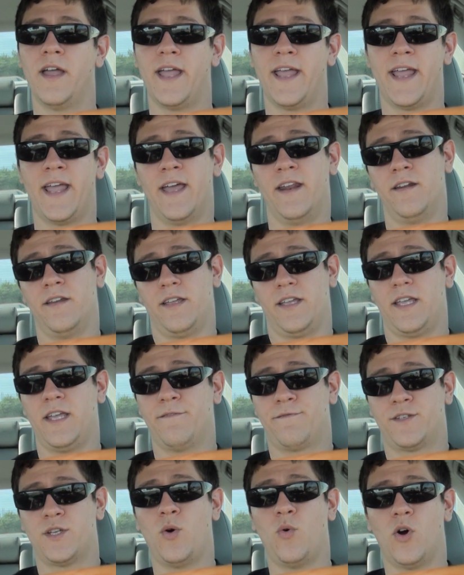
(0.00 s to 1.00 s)
And
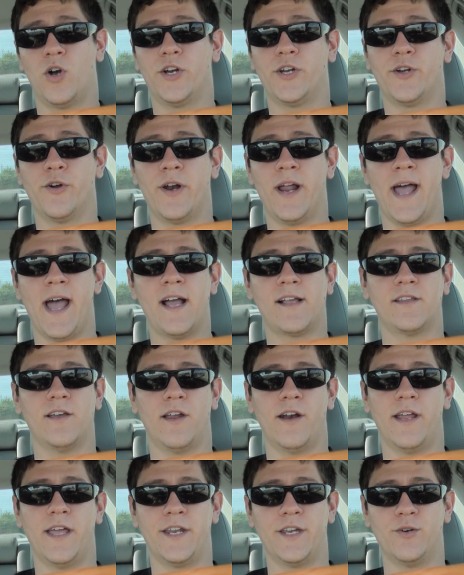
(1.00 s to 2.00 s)
if so, are you going to act
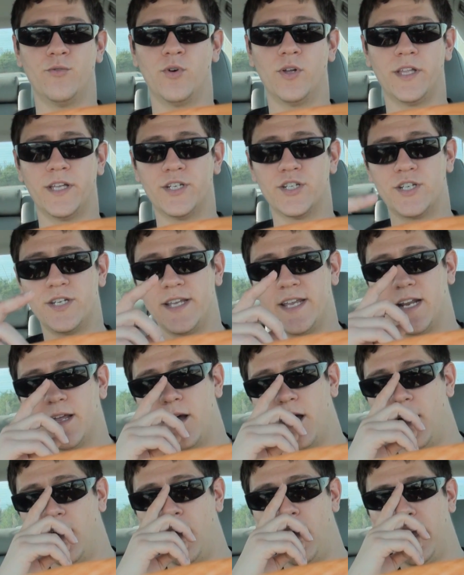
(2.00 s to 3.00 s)
on it? And you really just need
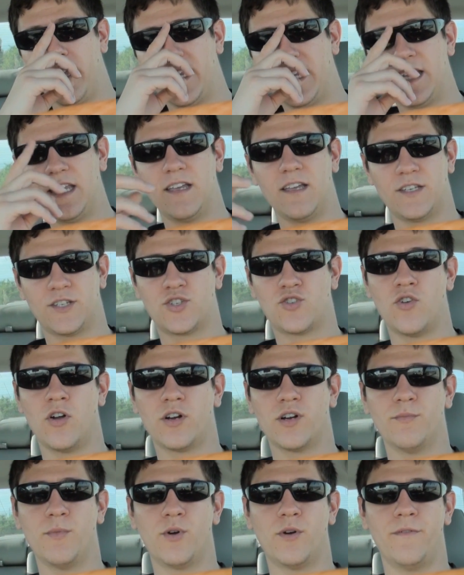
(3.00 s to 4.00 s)
a
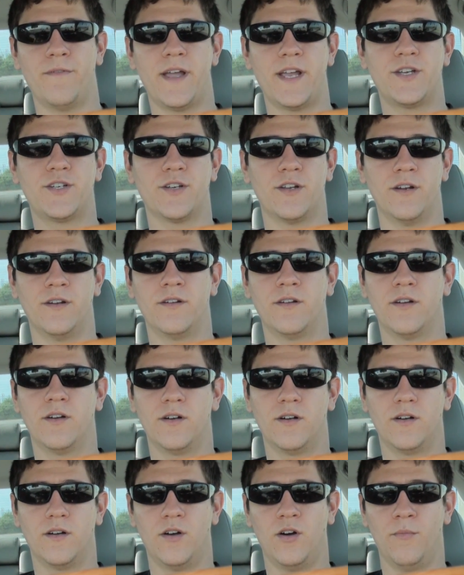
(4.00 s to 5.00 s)
stronger motivation
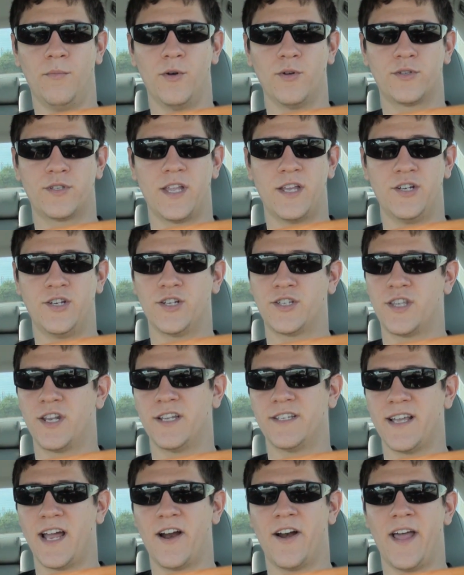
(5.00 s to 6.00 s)
almost than just the
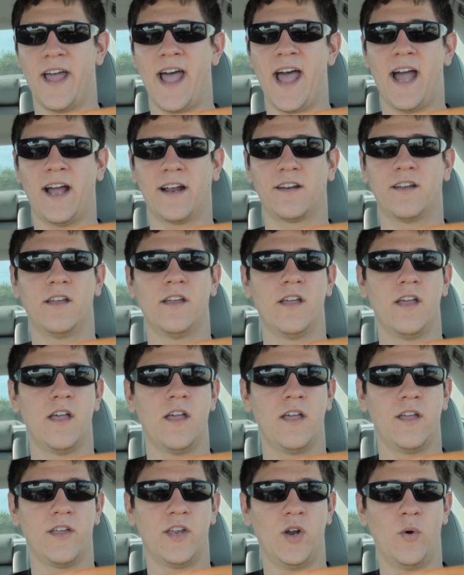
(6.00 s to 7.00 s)
desire to act.
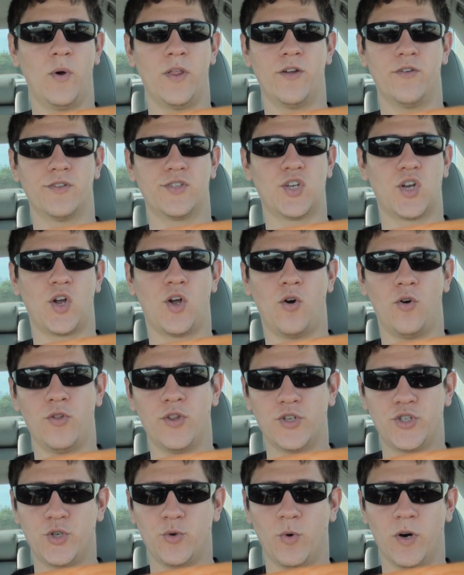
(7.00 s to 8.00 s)
Whether it's a goal
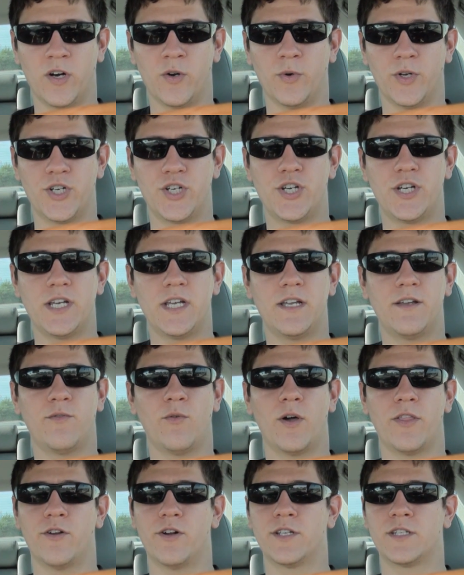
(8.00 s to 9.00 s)
that you want to achieve,
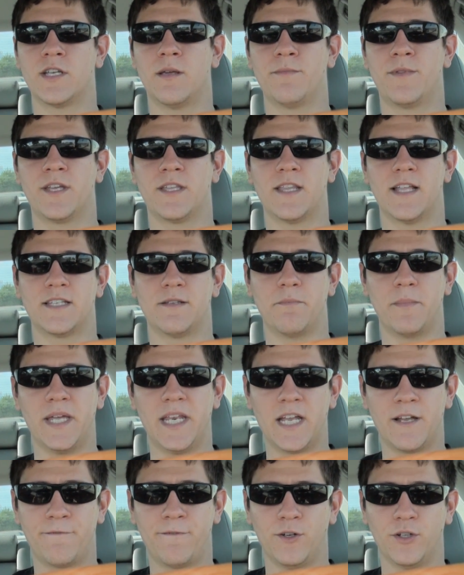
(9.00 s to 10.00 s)
whether it's something that's
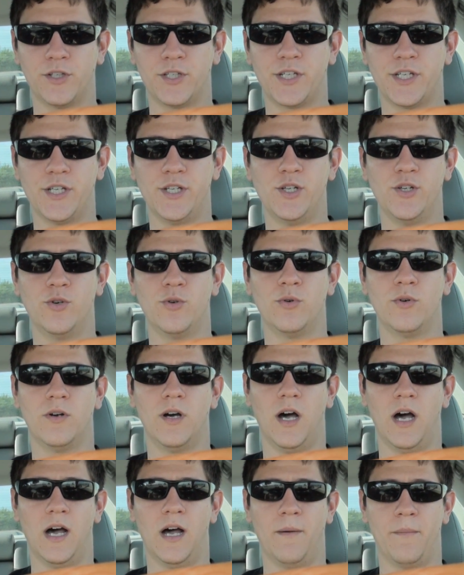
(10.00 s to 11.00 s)
meaningful to you,
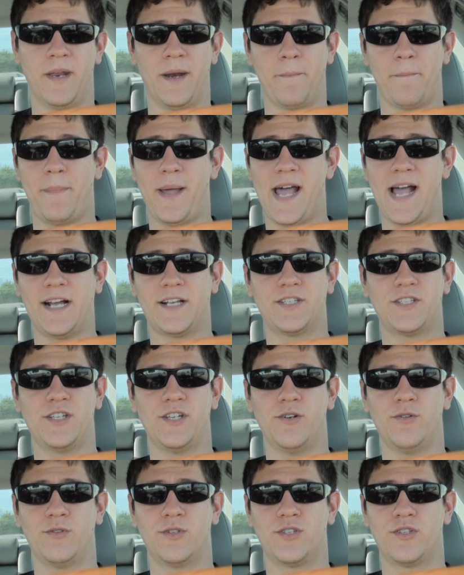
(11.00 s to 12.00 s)
it impacts
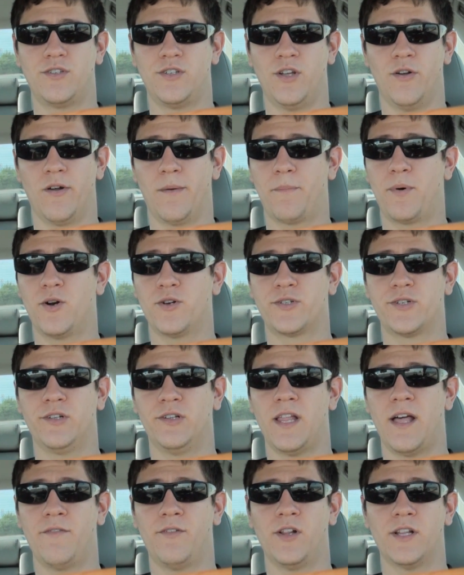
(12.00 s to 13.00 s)
you, it's, on a
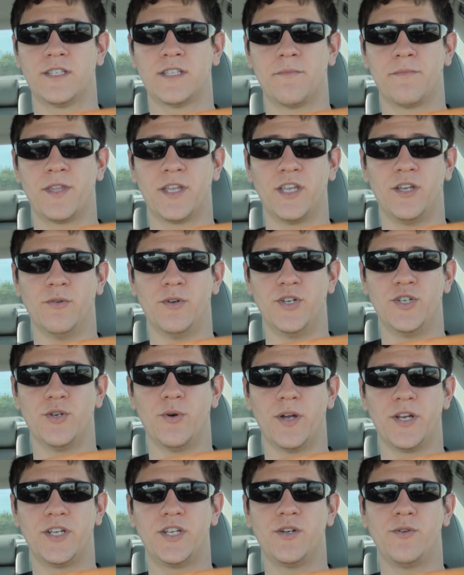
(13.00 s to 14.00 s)
personal level, it's something you
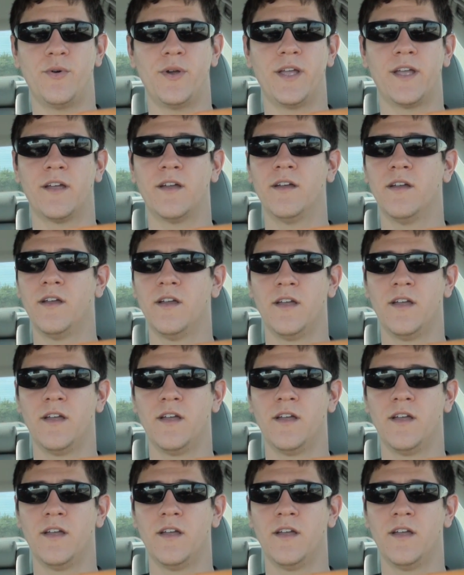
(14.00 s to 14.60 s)
enjoy doing.